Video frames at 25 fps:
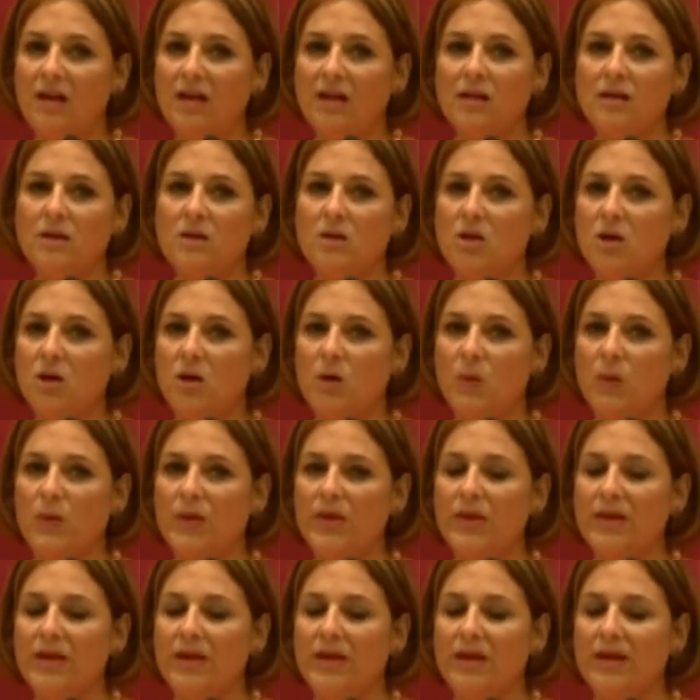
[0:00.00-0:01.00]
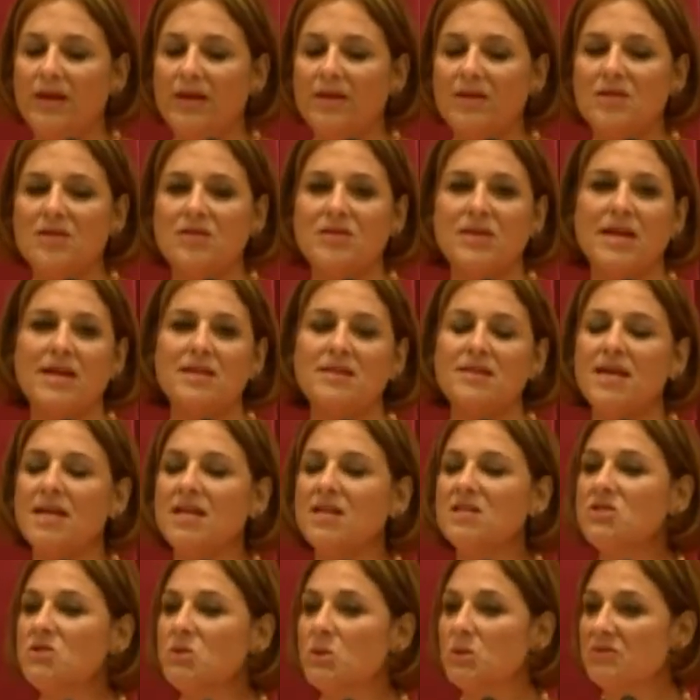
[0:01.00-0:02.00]
you know, they, they
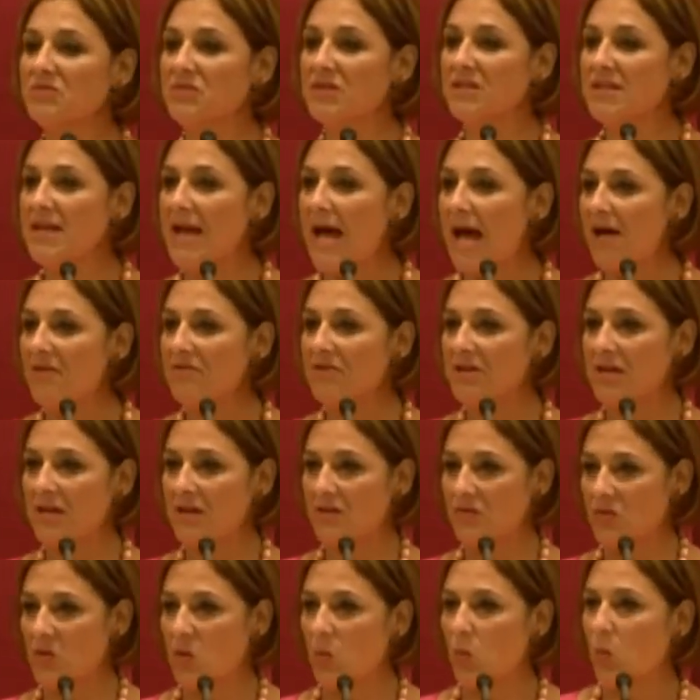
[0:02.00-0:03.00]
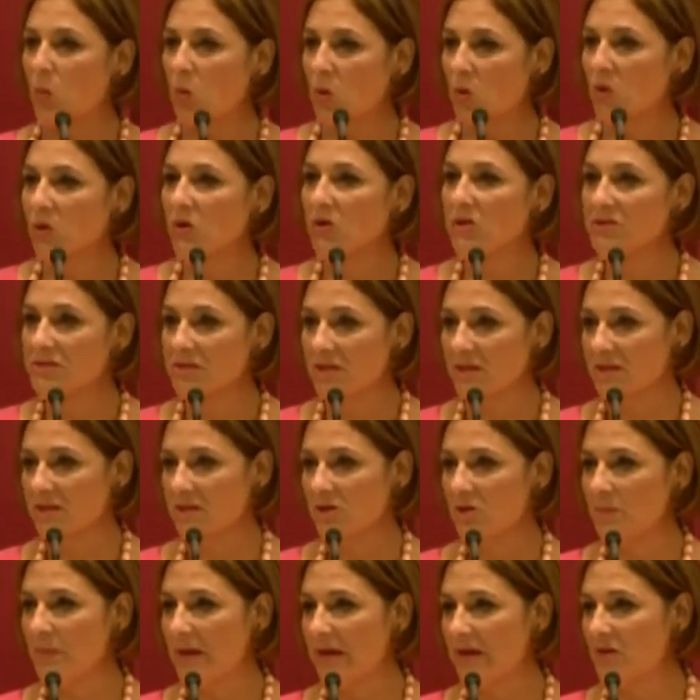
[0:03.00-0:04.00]
can sort of navigate the world a
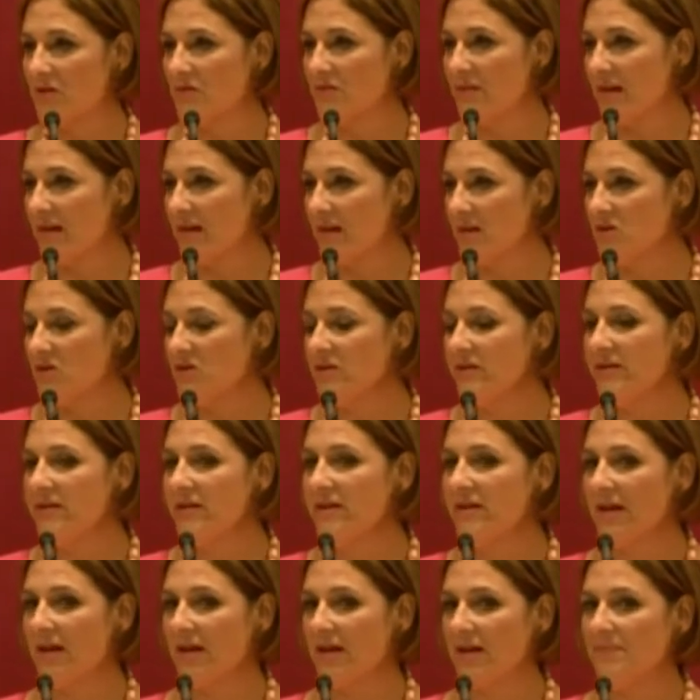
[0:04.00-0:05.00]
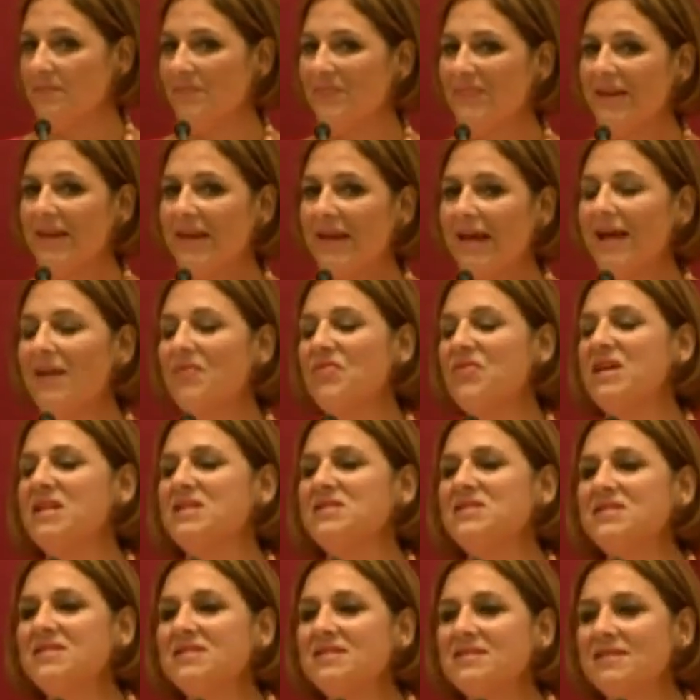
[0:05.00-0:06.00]
little better than I could, and, and they
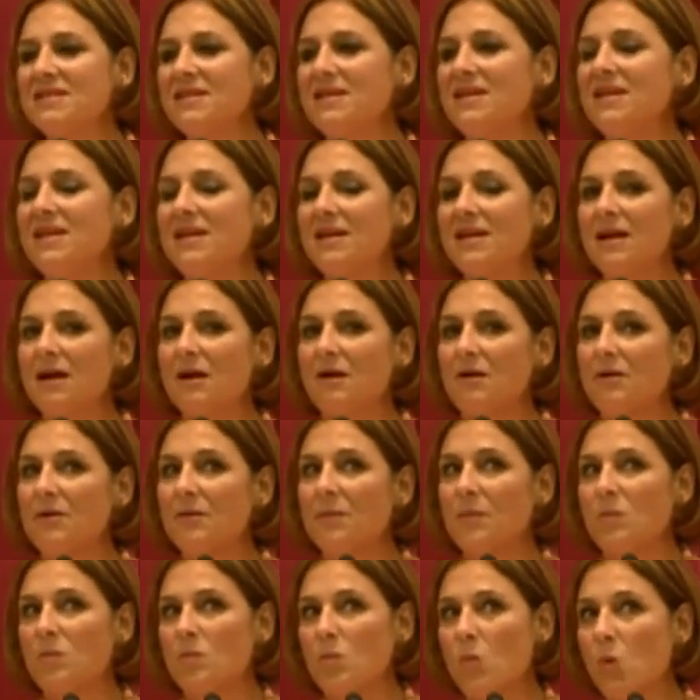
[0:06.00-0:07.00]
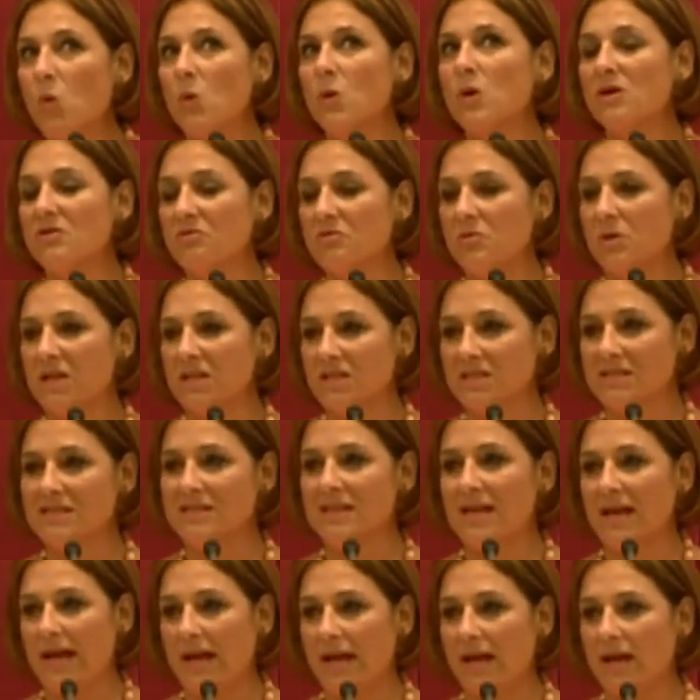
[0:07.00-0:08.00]
see more of what it's
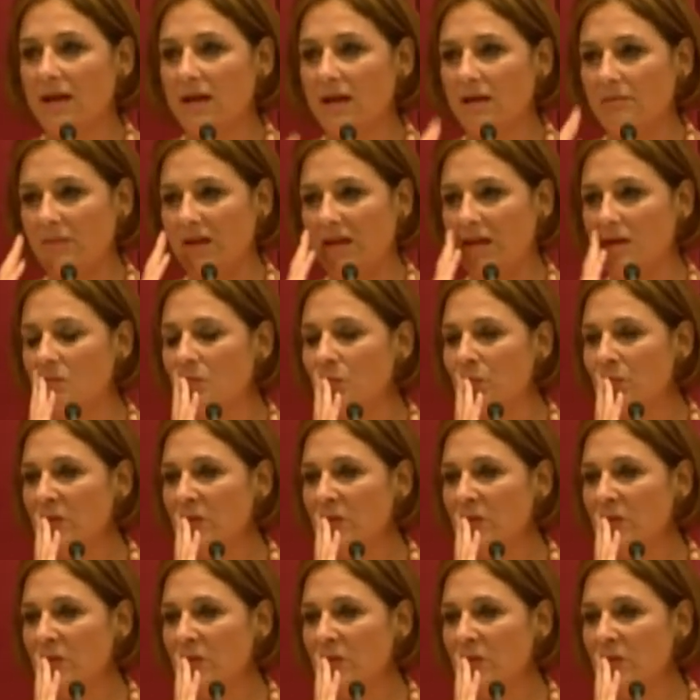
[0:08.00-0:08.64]
like. I mean,